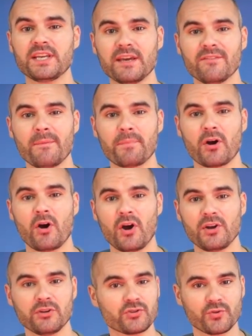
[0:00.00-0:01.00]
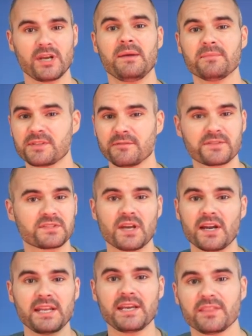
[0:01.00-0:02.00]
give up on your dreams of
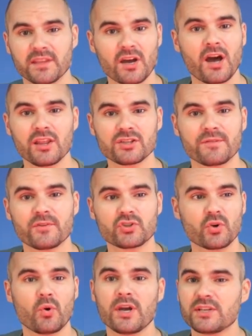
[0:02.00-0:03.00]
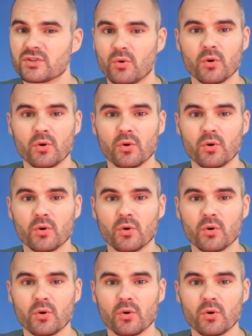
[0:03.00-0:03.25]
studying in the college of your choice